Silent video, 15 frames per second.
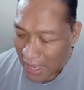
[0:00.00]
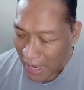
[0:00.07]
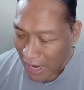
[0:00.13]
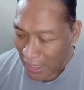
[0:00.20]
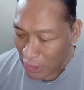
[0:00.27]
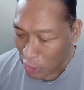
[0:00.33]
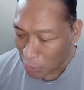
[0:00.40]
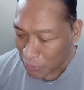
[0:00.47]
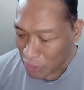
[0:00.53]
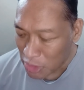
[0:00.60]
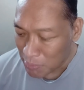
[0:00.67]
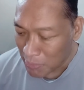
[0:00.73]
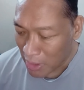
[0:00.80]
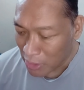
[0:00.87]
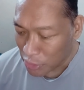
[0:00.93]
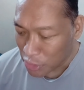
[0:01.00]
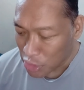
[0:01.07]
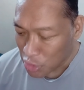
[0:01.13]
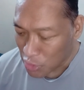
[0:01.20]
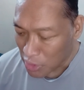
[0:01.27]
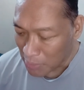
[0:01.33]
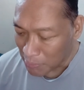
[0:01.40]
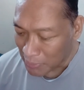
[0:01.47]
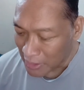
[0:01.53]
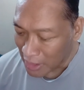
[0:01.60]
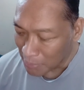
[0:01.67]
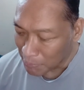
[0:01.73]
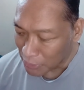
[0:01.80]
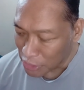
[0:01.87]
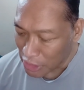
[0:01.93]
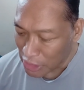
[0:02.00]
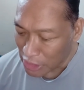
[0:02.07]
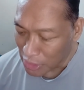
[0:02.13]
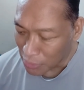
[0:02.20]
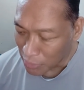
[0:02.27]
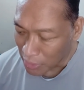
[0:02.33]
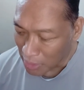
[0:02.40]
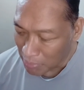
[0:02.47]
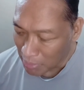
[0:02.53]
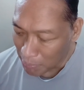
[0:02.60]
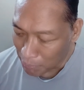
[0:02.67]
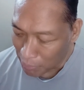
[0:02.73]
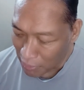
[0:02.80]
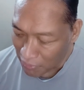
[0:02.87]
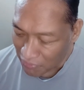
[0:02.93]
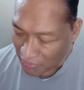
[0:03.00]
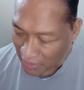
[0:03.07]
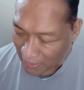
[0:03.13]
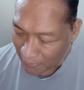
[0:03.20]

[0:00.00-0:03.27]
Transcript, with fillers: I hope it's Meryl Streep and Al Pacino. They'd be perfect.